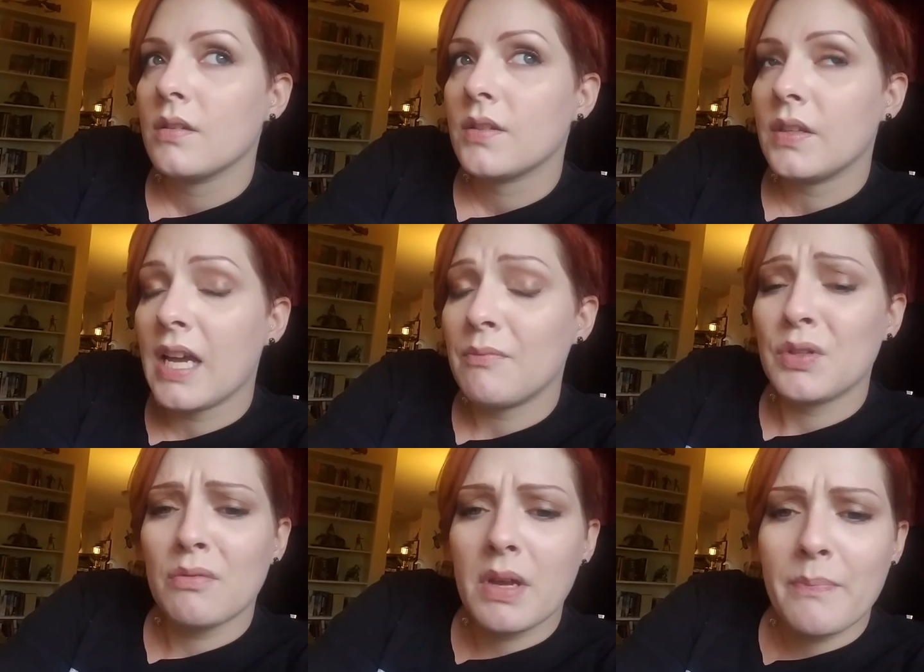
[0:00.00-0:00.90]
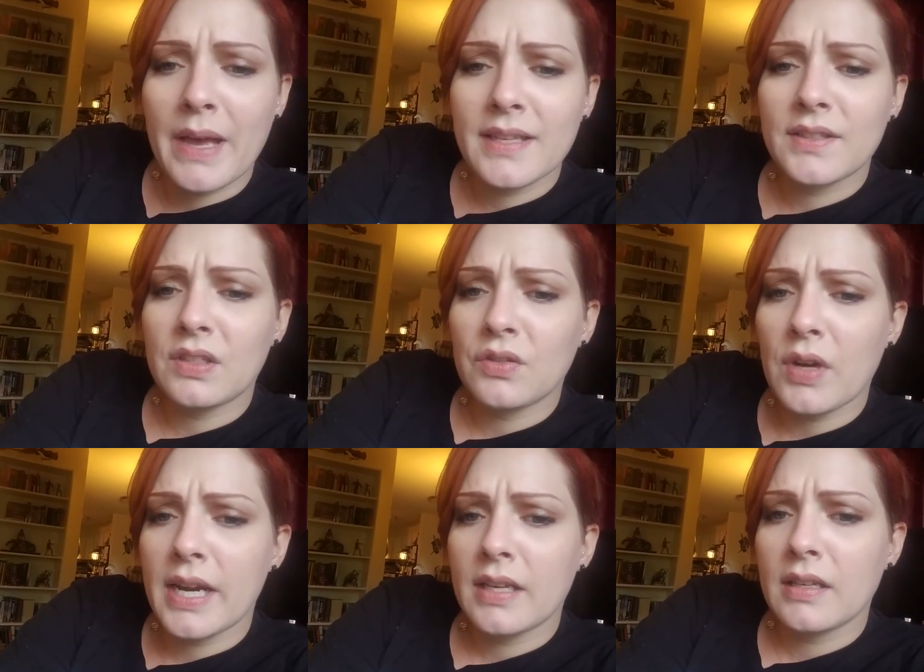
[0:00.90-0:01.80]
yeah, I'm doing my best to
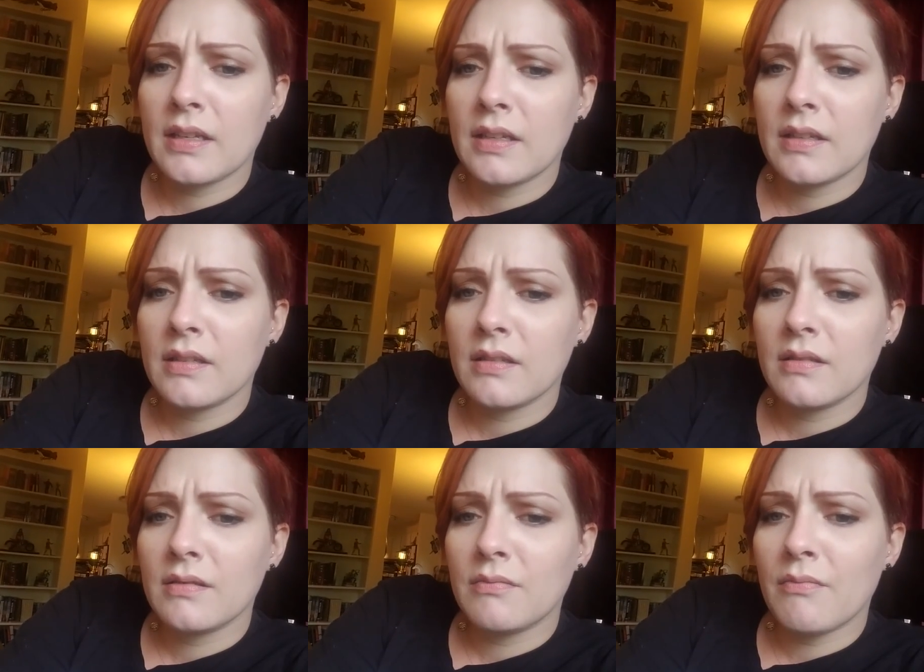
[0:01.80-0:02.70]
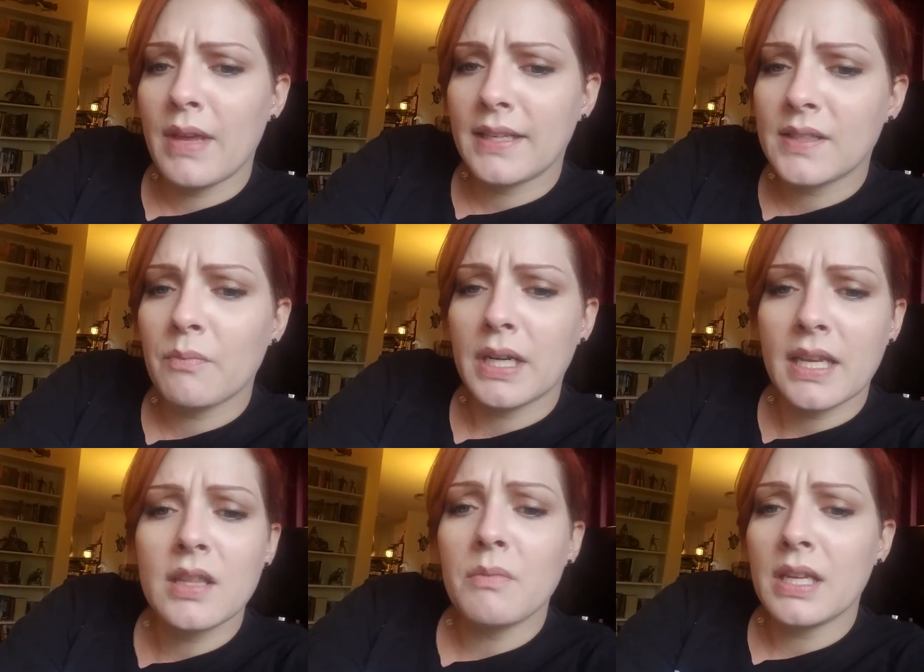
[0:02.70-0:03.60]
try to make some
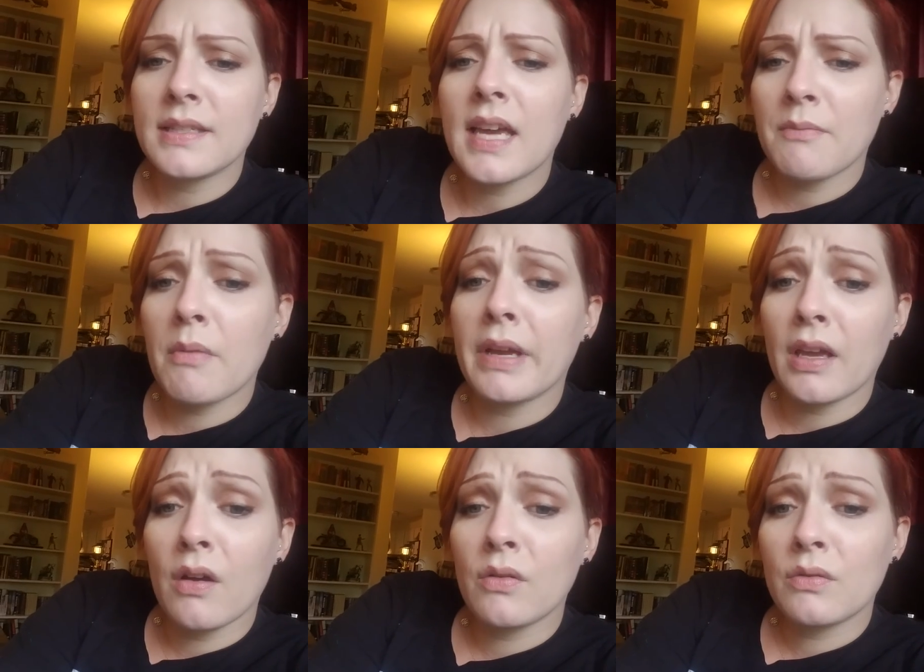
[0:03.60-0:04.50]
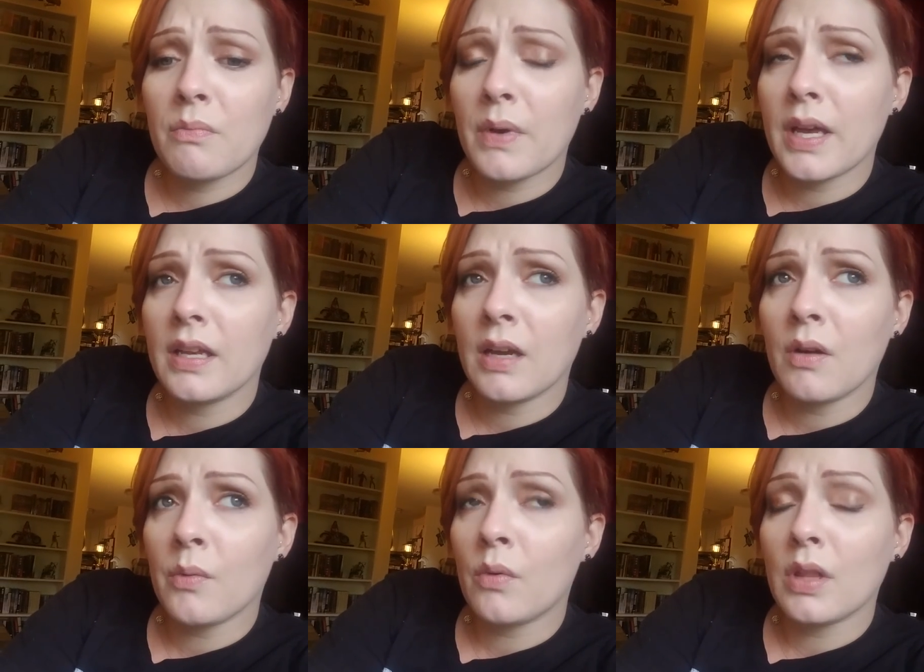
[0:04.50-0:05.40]
money in the meantime on my own, but
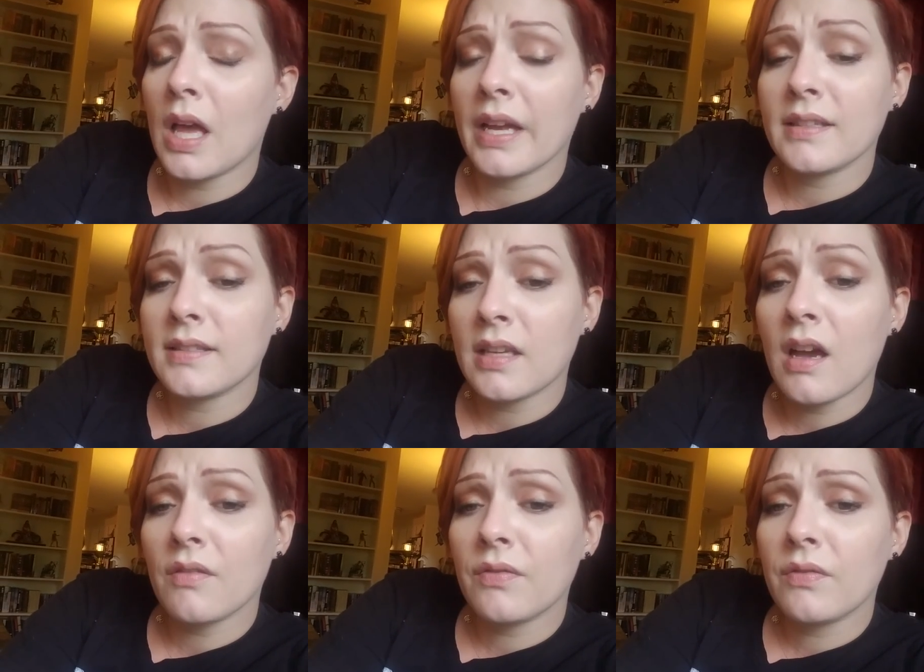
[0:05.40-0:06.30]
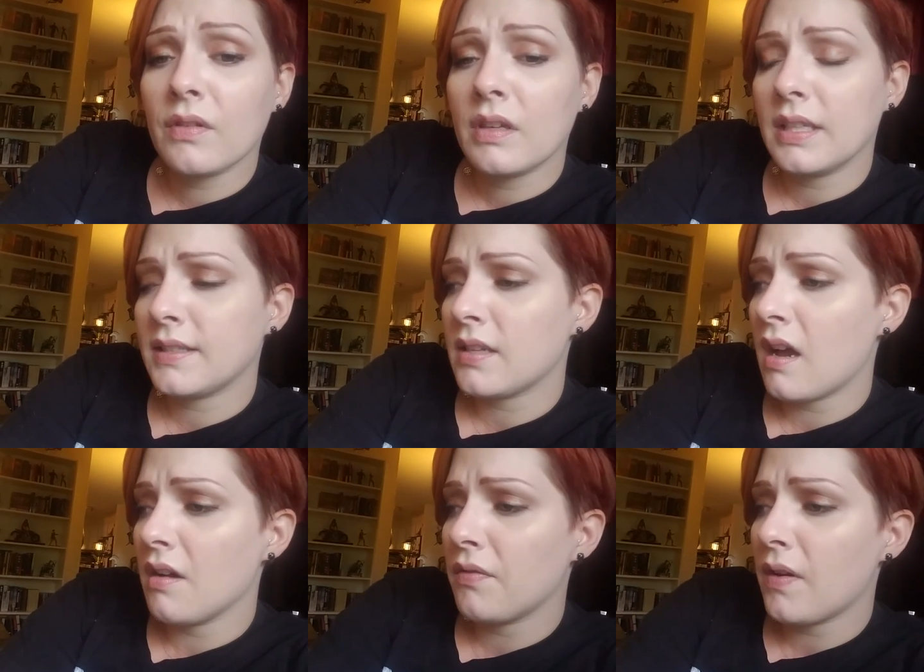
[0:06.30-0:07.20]
I won't lie, it's tough. It's tough.